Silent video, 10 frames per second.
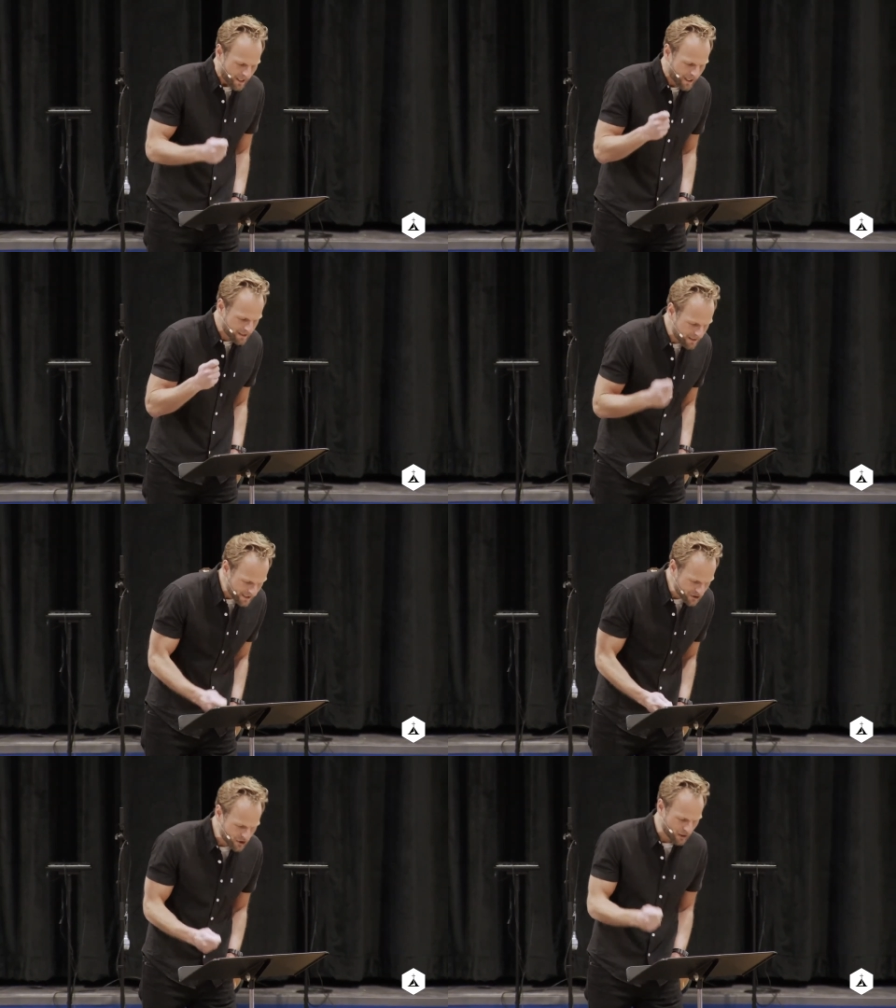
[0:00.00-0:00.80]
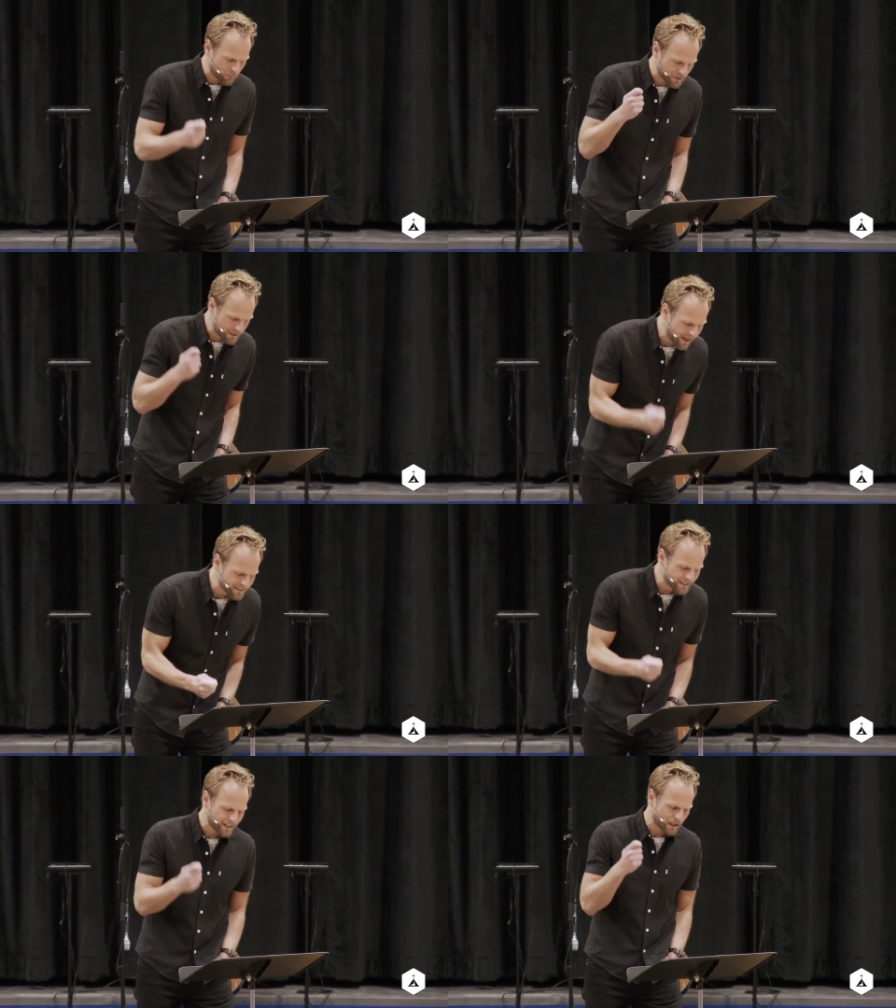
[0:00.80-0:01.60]
And nation will
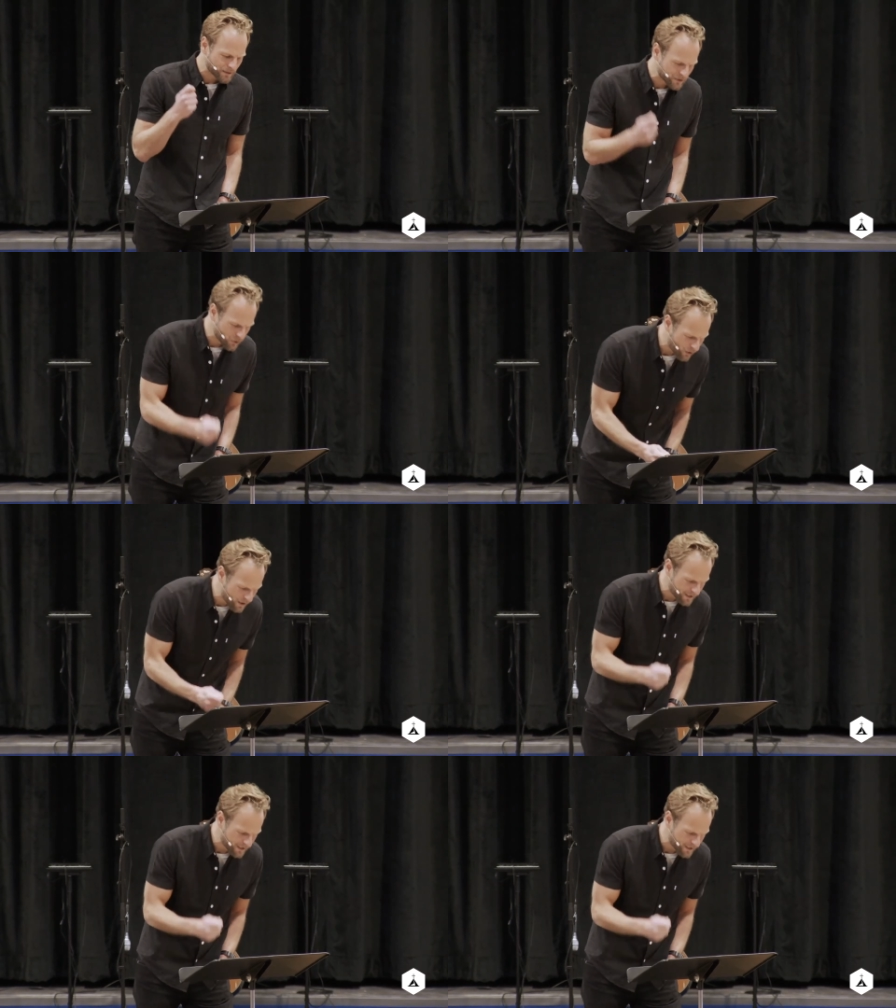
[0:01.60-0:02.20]
not take up sword